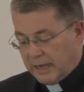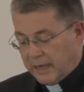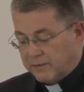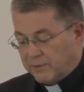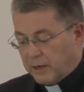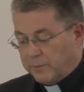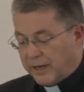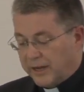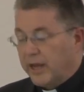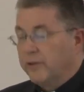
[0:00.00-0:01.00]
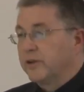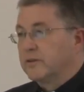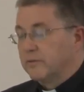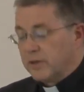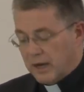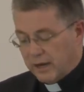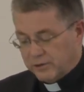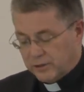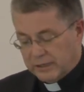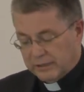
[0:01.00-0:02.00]
and developing an ethics of
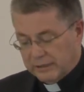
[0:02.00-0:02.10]
ecology,